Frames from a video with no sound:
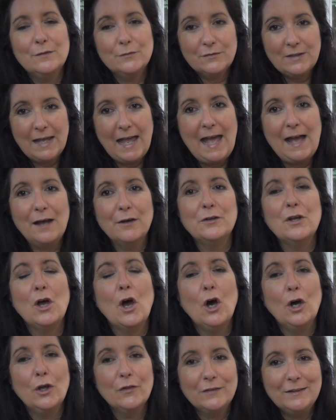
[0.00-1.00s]

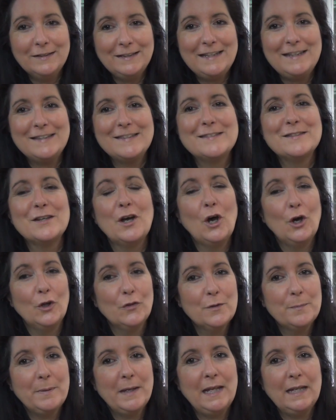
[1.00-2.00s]
down on the list
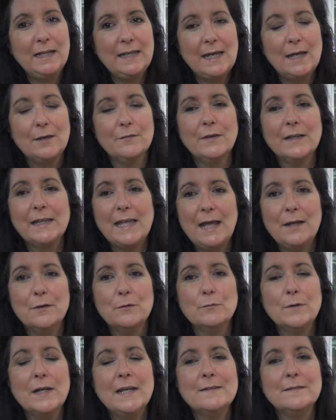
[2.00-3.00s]
on the PDF.
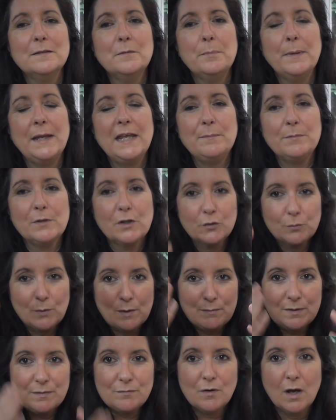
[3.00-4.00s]
Again, reason being because
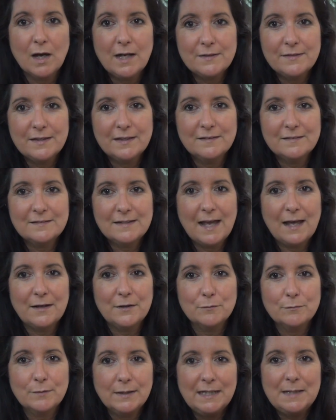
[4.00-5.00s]
when we write things
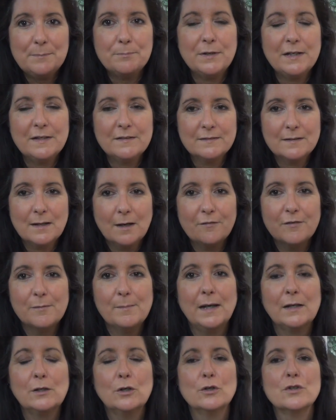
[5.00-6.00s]
down, it really brings it up
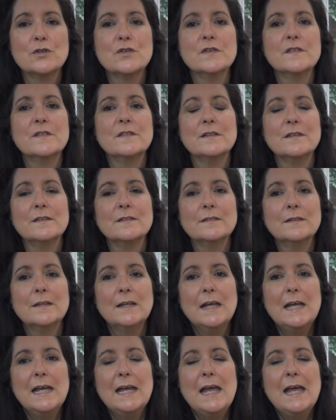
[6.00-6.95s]
from our consciousness.